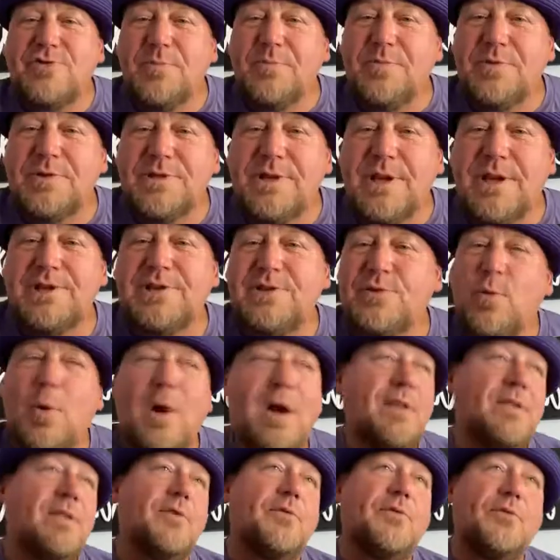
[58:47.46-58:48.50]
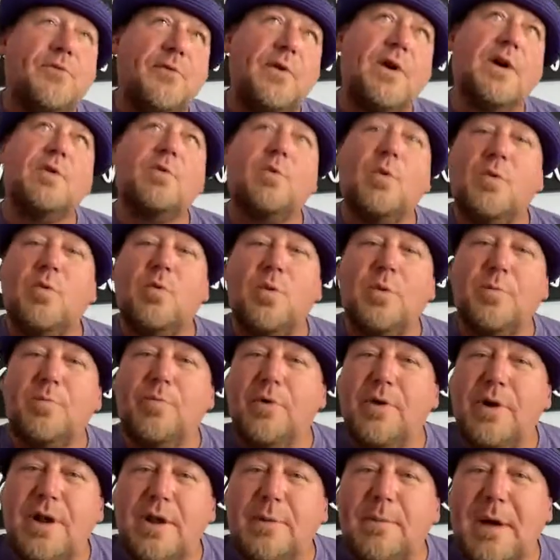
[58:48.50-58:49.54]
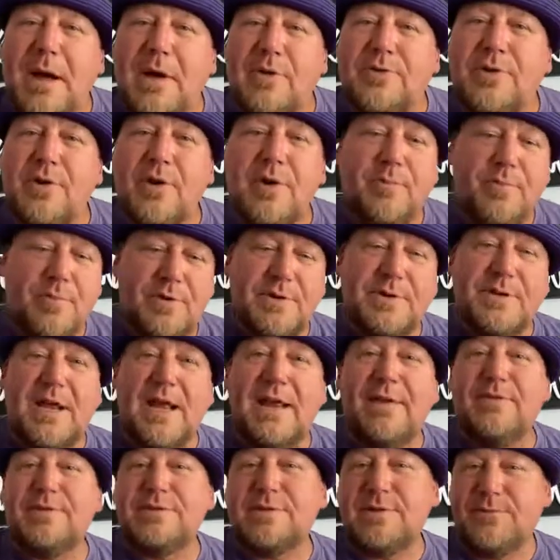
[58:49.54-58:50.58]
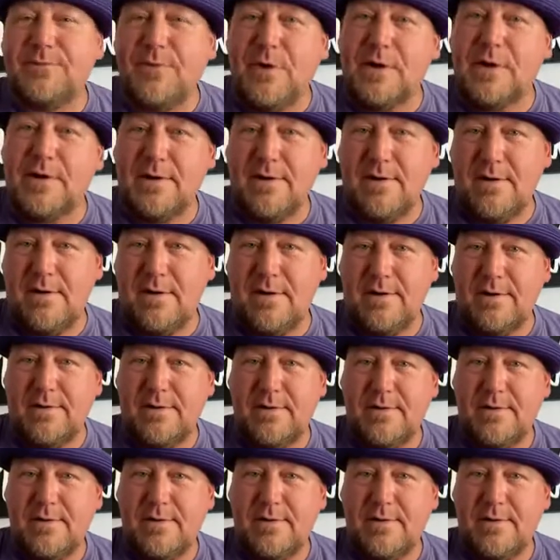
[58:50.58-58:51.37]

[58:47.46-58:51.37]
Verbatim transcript: position, why in the fuck wouldn't we put him out there and put Davis at fucking guard?